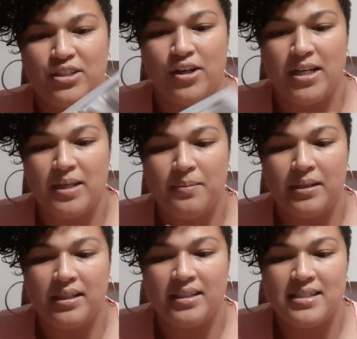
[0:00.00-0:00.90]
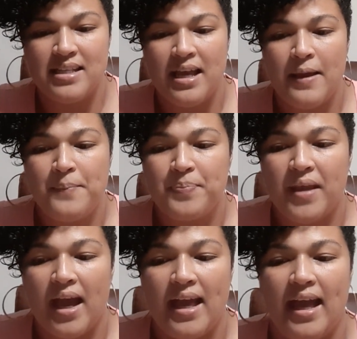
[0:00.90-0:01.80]
dirty because
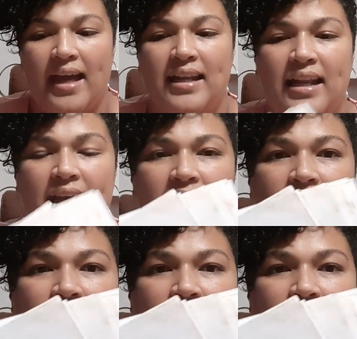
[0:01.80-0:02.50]
I had, like,